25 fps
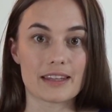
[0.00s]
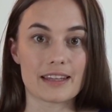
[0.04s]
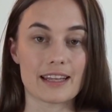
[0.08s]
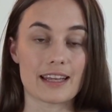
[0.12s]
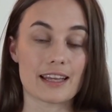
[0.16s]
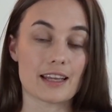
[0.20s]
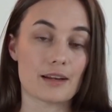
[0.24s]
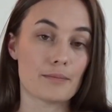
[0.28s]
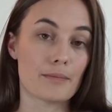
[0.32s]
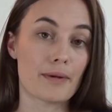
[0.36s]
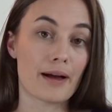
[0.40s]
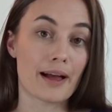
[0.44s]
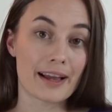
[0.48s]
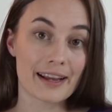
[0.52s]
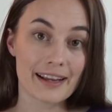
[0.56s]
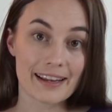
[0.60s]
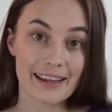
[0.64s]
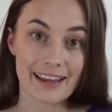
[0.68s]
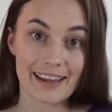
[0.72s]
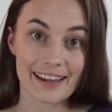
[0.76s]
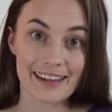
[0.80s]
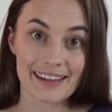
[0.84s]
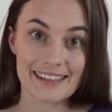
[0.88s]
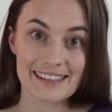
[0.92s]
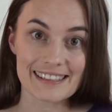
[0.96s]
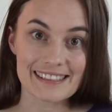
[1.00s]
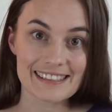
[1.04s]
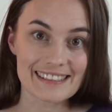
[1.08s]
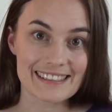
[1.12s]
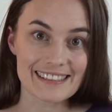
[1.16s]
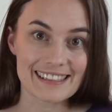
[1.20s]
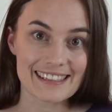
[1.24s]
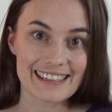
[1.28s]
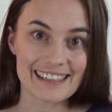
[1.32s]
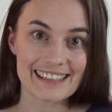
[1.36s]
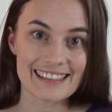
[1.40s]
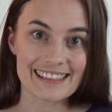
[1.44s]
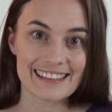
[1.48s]
In my case,
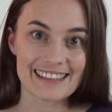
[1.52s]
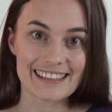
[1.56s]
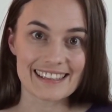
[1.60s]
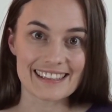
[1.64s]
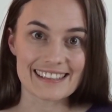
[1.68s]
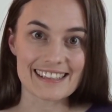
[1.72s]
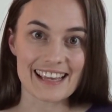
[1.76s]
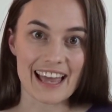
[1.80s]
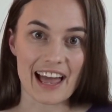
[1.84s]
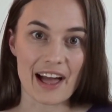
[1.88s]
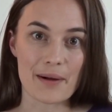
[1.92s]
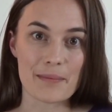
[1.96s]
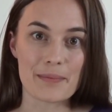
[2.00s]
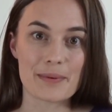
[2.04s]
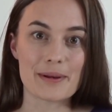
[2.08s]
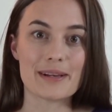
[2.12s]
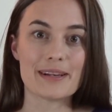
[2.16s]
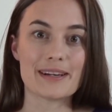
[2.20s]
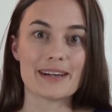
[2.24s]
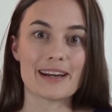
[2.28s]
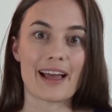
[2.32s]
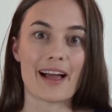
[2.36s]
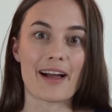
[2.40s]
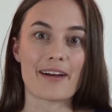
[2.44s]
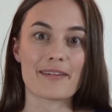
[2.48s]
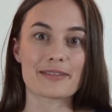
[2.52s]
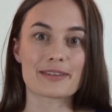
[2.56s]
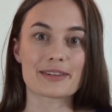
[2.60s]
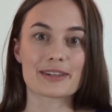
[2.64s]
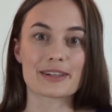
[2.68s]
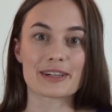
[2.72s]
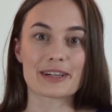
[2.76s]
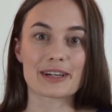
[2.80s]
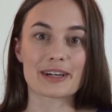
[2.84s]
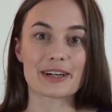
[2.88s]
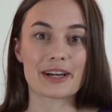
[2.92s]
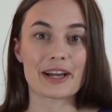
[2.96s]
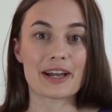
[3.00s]
this happened
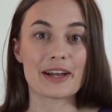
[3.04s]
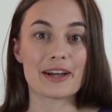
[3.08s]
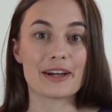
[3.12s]
after